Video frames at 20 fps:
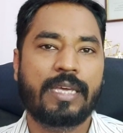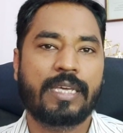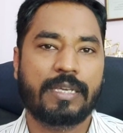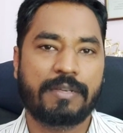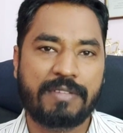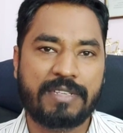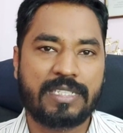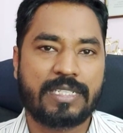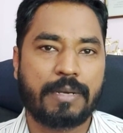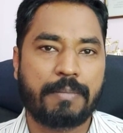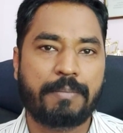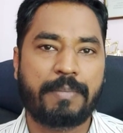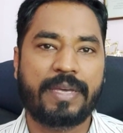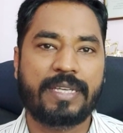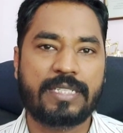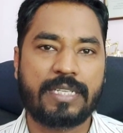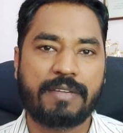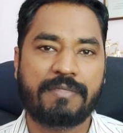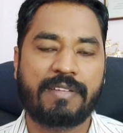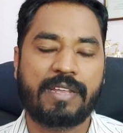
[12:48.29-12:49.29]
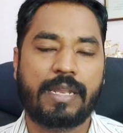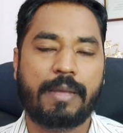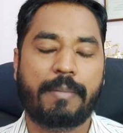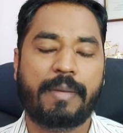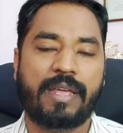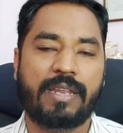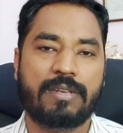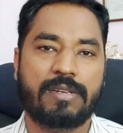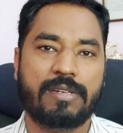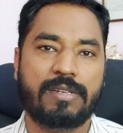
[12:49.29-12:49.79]
given some basic
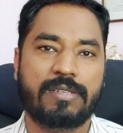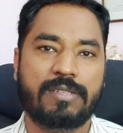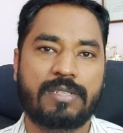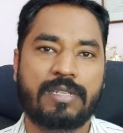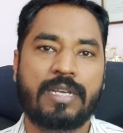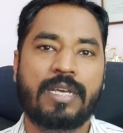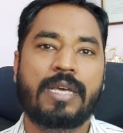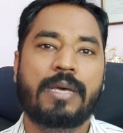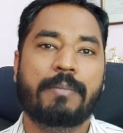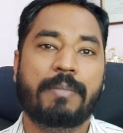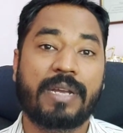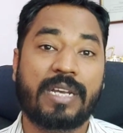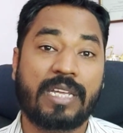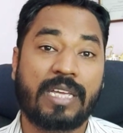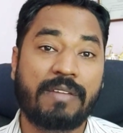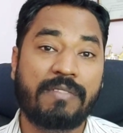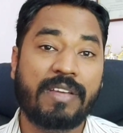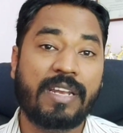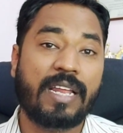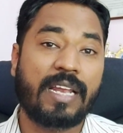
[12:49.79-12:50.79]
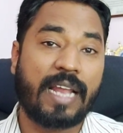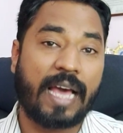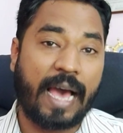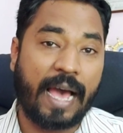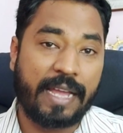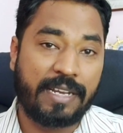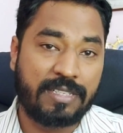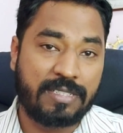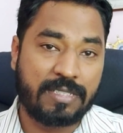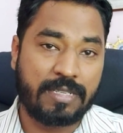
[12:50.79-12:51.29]
fundamentals, but given an
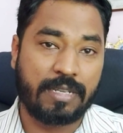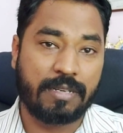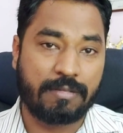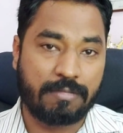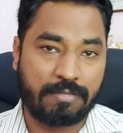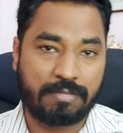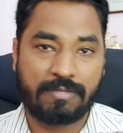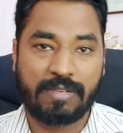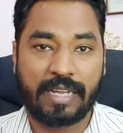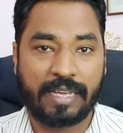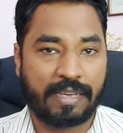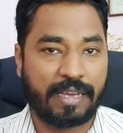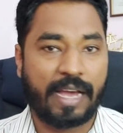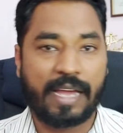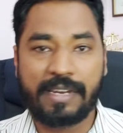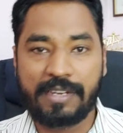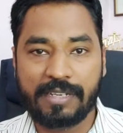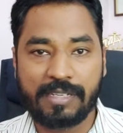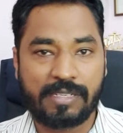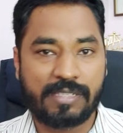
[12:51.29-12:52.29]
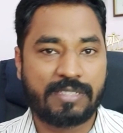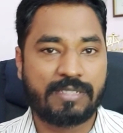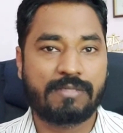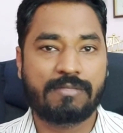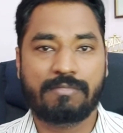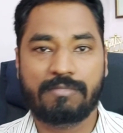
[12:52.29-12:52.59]
ideal